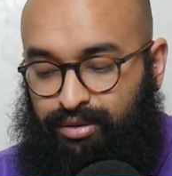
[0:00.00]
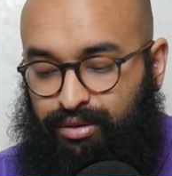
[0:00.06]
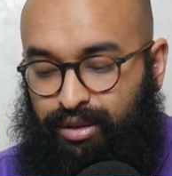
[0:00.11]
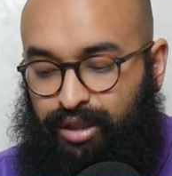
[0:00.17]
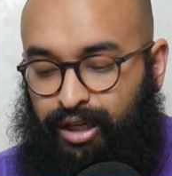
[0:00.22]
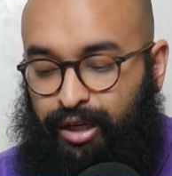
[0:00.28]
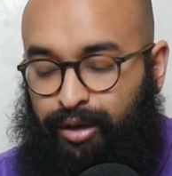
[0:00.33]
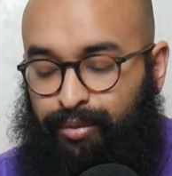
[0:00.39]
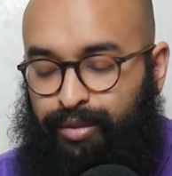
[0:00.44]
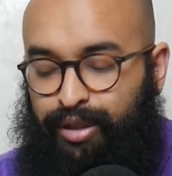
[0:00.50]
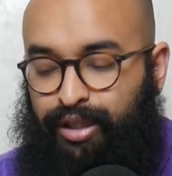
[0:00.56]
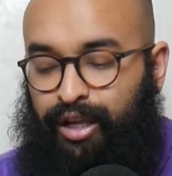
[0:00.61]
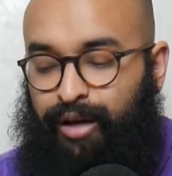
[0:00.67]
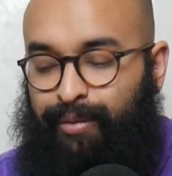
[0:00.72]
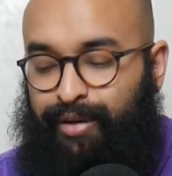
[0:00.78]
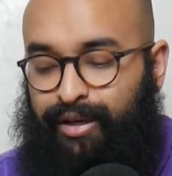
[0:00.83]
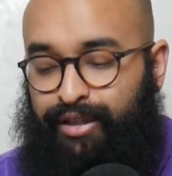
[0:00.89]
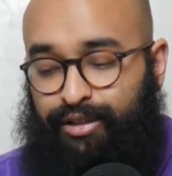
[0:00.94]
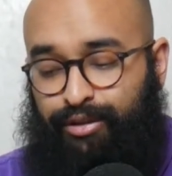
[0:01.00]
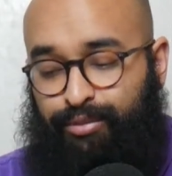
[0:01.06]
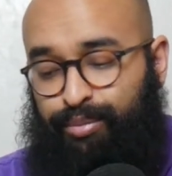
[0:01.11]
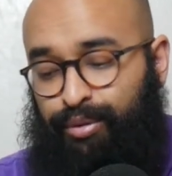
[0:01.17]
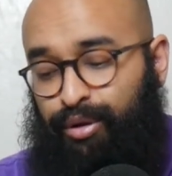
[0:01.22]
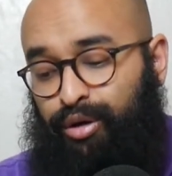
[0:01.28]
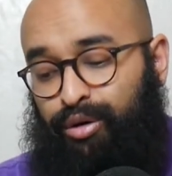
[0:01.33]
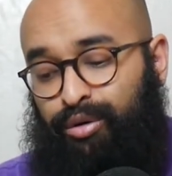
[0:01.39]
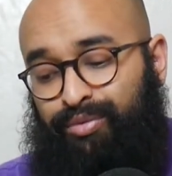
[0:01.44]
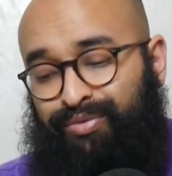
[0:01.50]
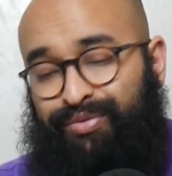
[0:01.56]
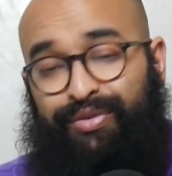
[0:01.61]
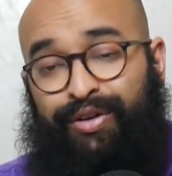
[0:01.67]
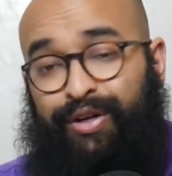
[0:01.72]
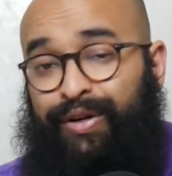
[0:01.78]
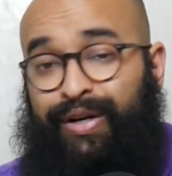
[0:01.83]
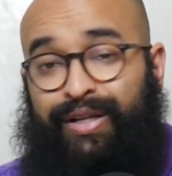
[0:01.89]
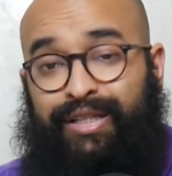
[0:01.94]
Elon Musk, bro,
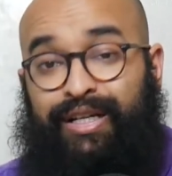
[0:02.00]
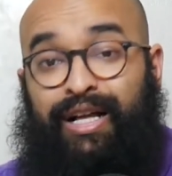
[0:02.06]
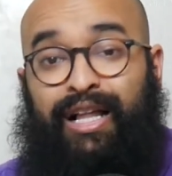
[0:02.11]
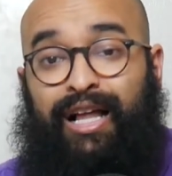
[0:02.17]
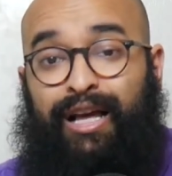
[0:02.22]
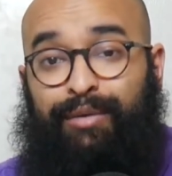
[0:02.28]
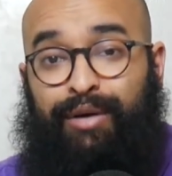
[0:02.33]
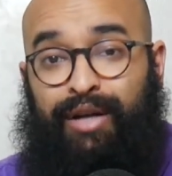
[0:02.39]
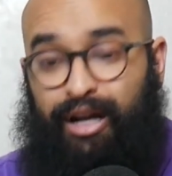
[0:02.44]
figure out the climate.